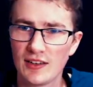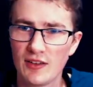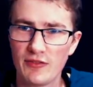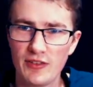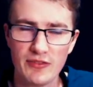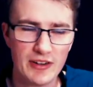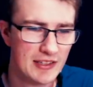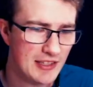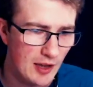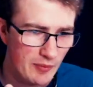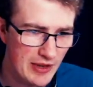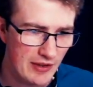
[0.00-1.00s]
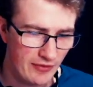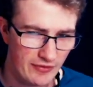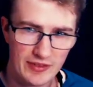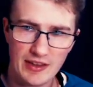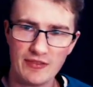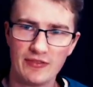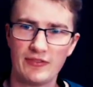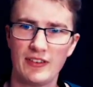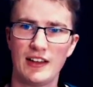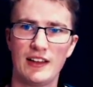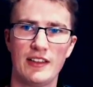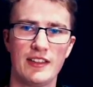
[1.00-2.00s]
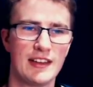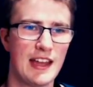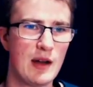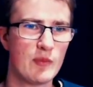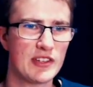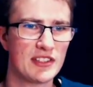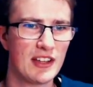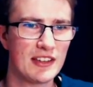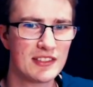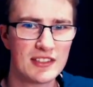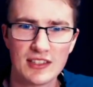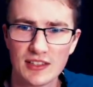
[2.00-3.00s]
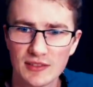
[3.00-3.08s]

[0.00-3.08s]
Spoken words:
Feel free to tell me if the camera starts to